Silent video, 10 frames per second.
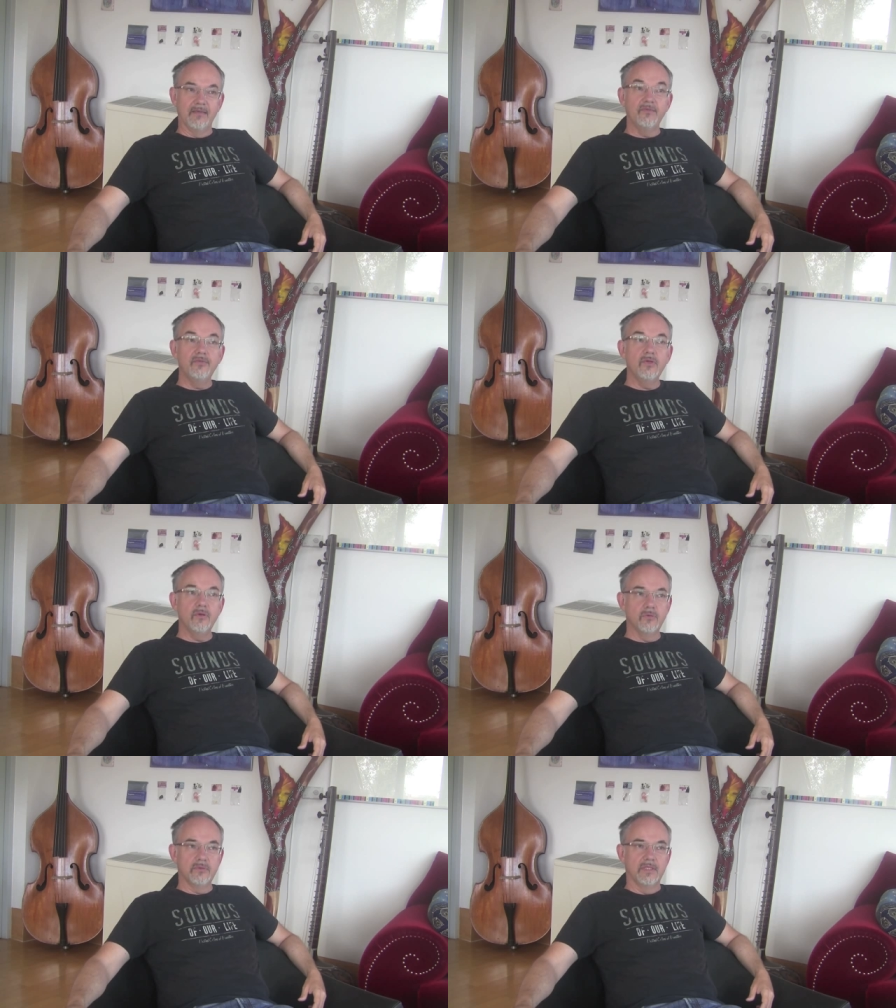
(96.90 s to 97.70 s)

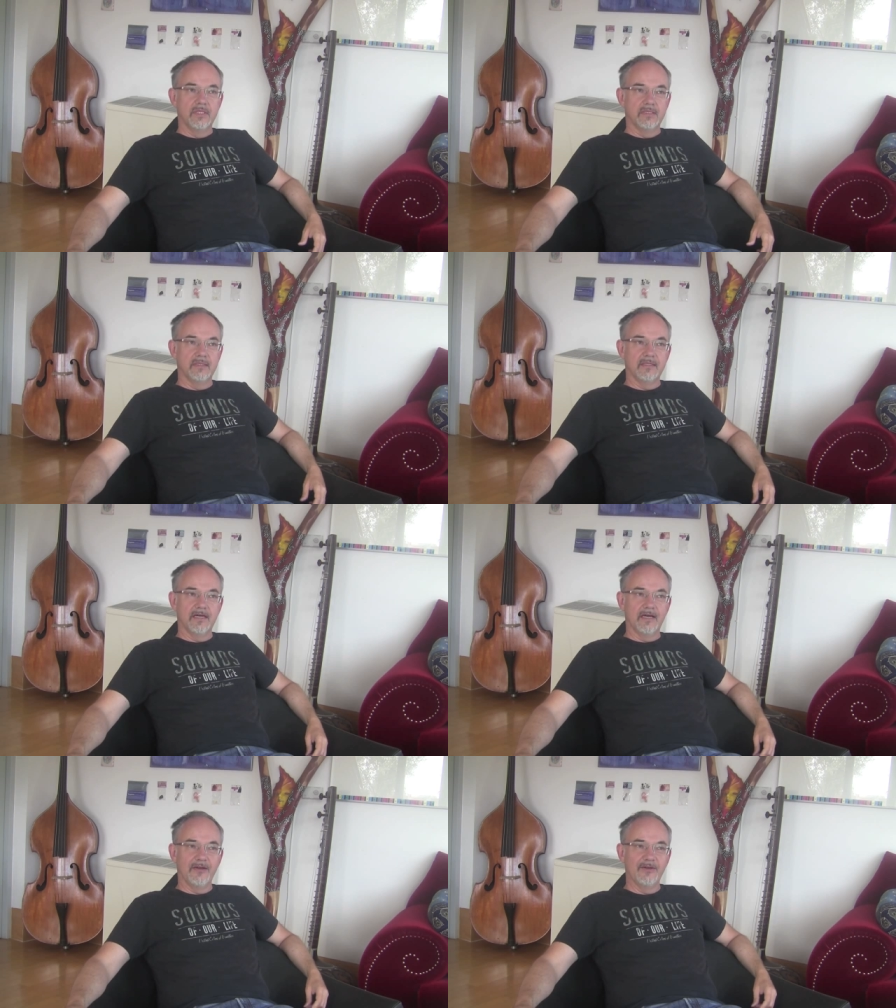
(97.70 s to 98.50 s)
knew that
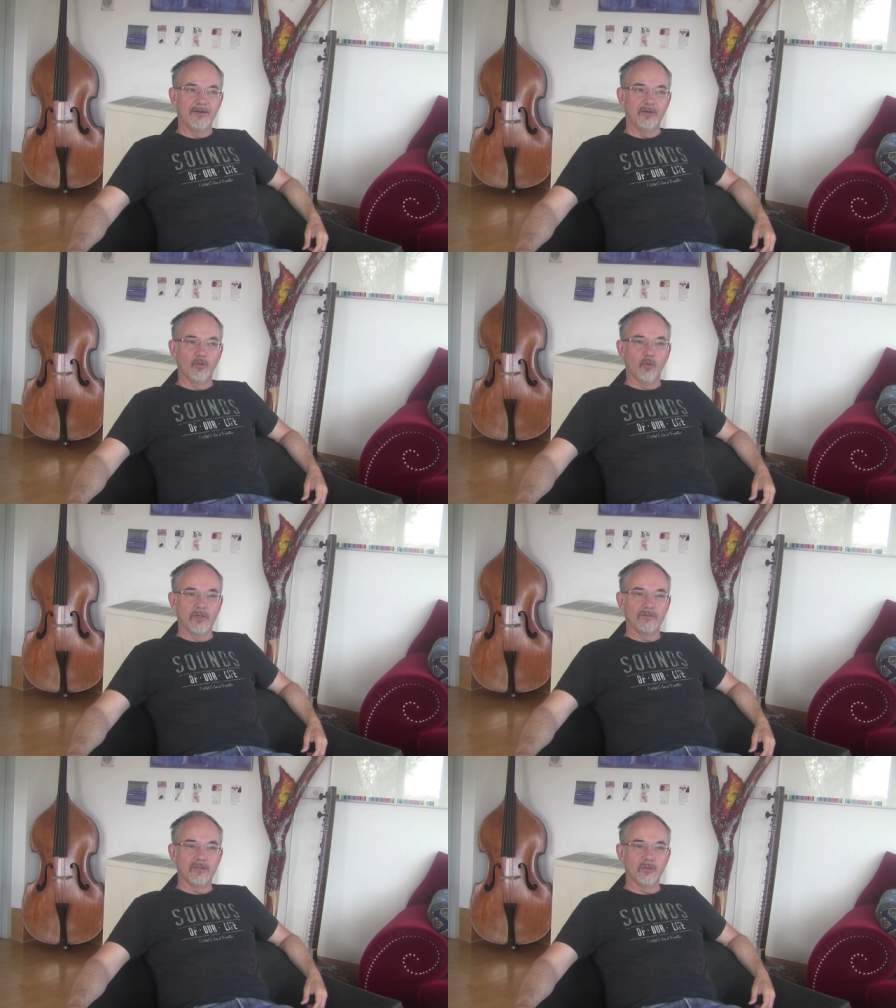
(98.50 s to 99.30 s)
I
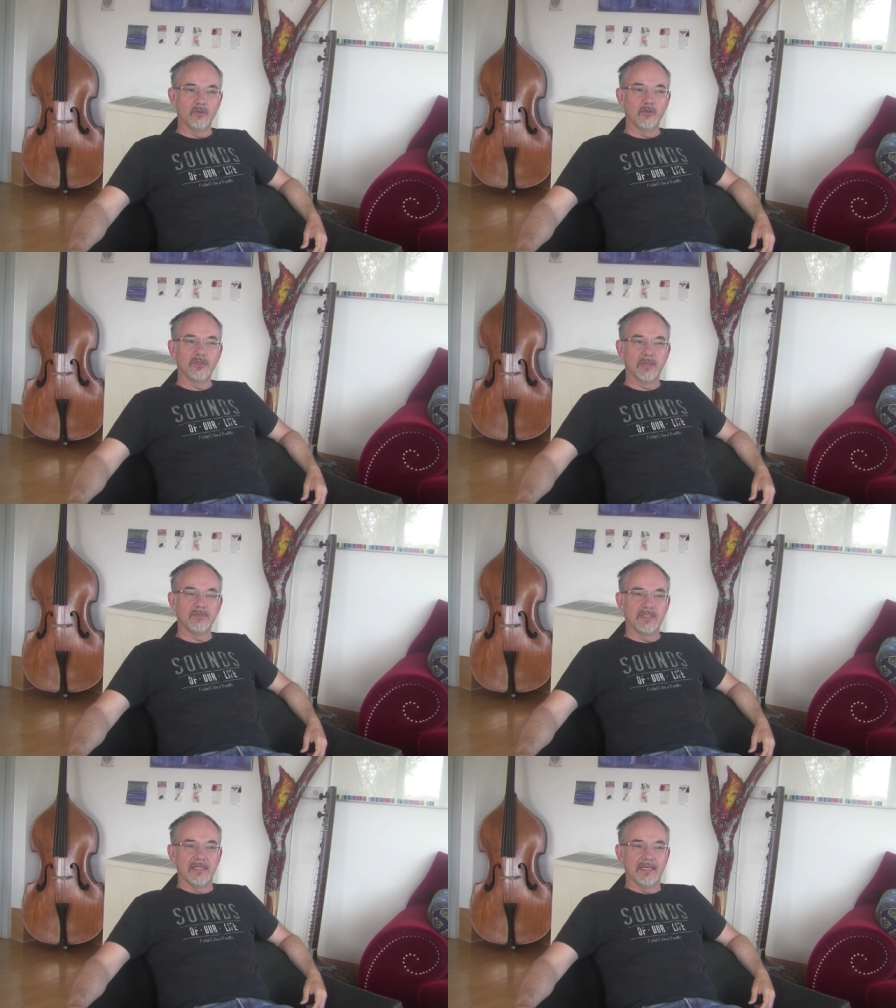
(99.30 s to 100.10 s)
wanted to do
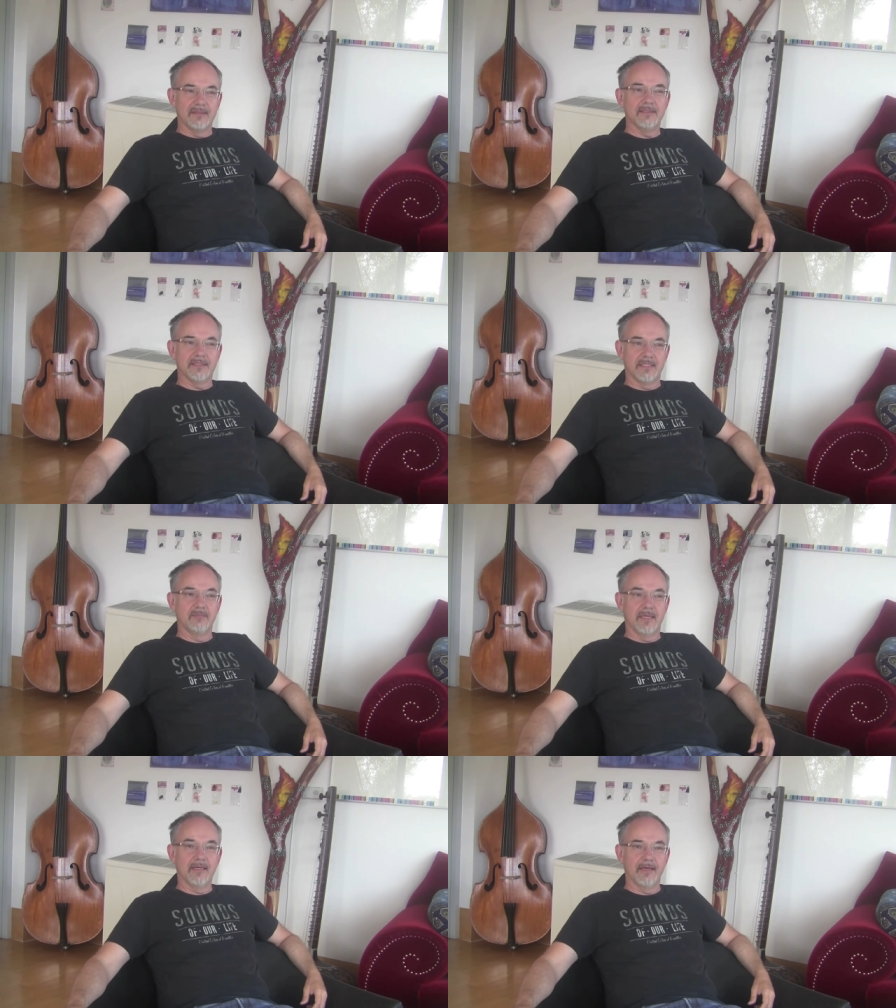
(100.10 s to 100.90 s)
something like this in my